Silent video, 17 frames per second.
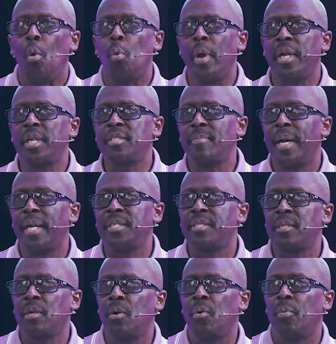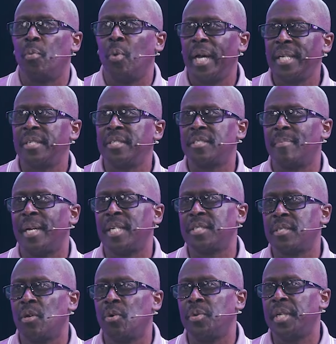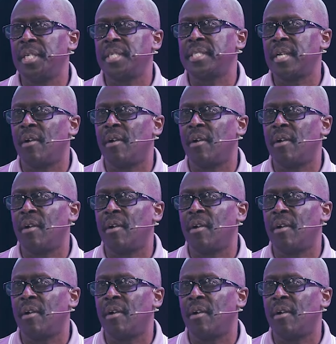What does my soul need